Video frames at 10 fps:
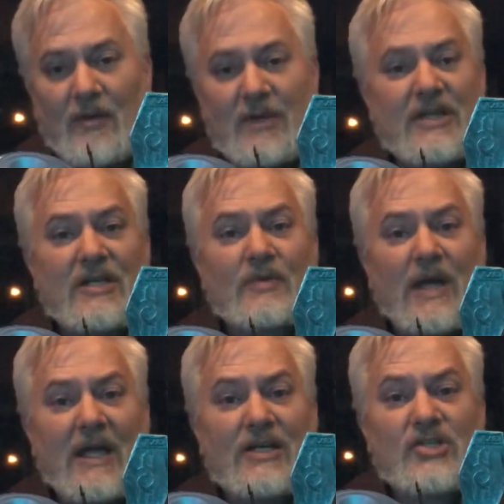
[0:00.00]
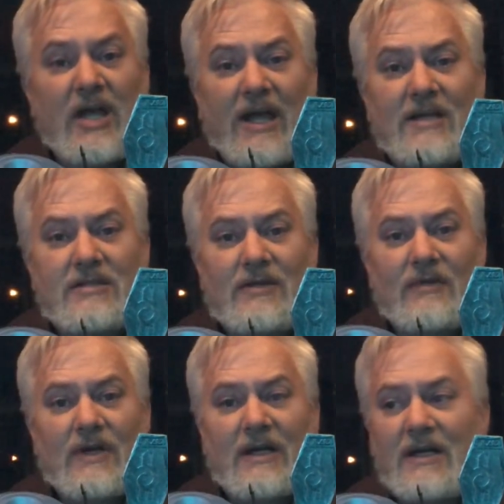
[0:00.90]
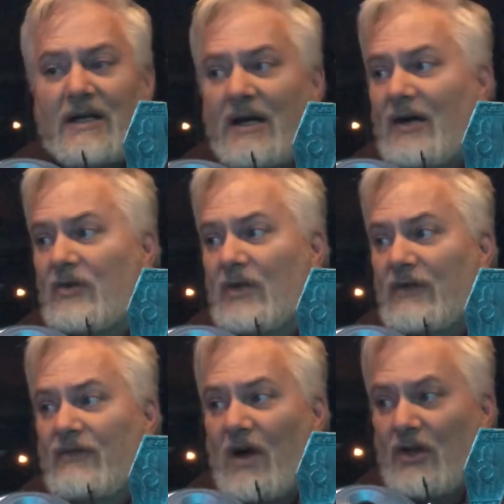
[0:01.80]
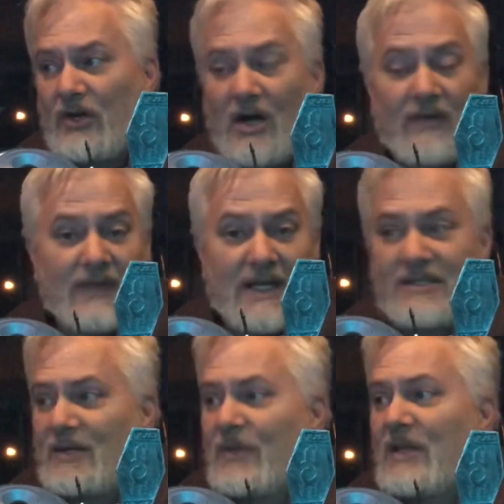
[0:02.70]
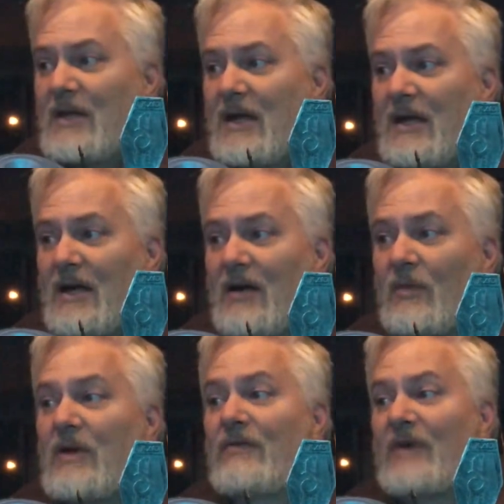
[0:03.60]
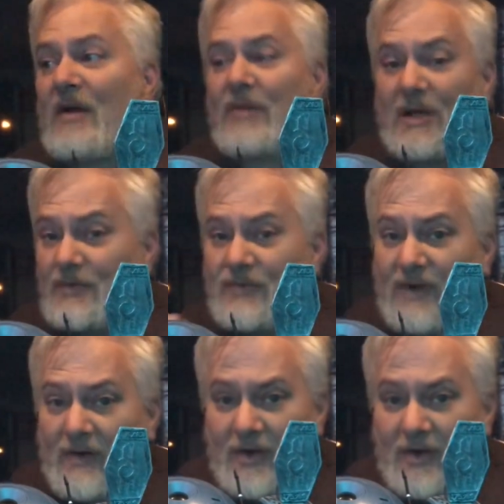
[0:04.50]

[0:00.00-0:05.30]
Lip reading: It takes away any chance of it really falling off, and that's something that we have found becomes very